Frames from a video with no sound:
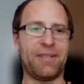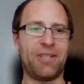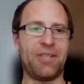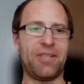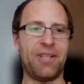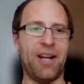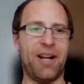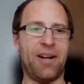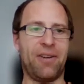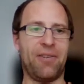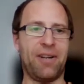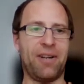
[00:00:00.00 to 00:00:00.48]

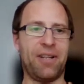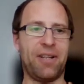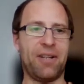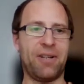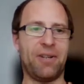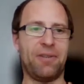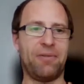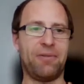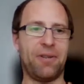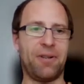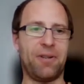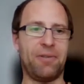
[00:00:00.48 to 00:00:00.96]
sharing
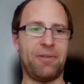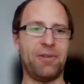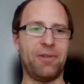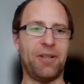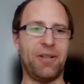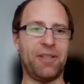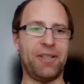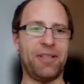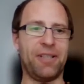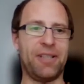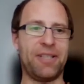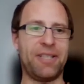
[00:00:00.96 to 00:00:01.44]
of
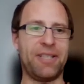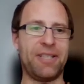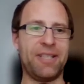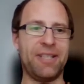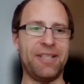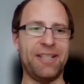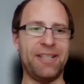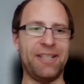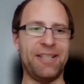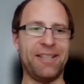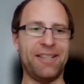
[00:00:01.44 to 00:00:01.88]
knowledge.